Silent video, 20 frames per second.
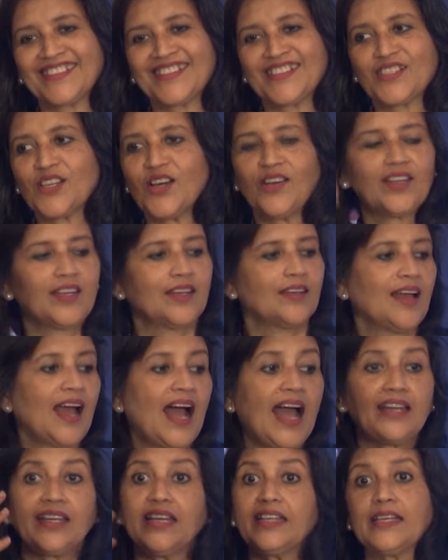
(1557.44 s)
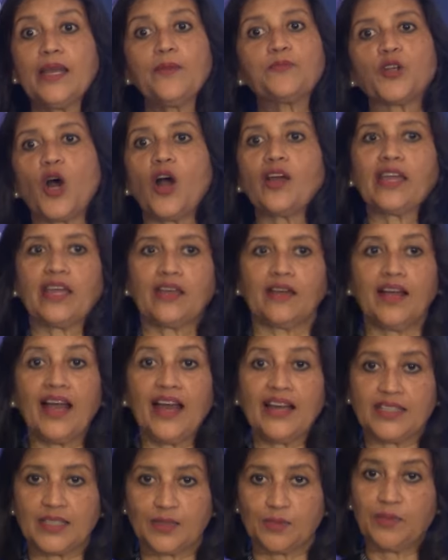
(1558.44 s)
Sorry. I can keep talking,
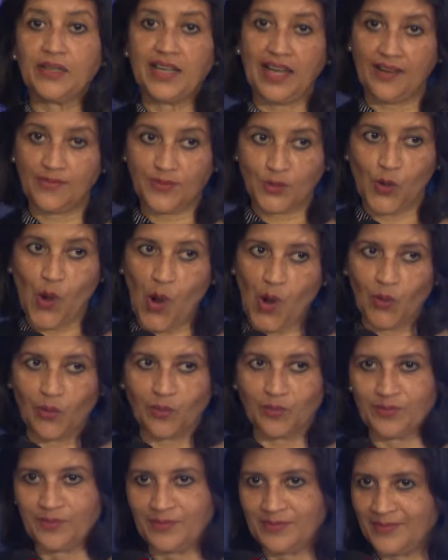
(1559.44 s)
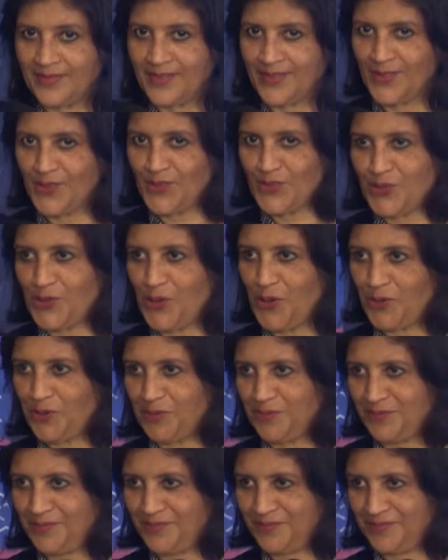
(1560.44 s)
guys, but I have to go. So,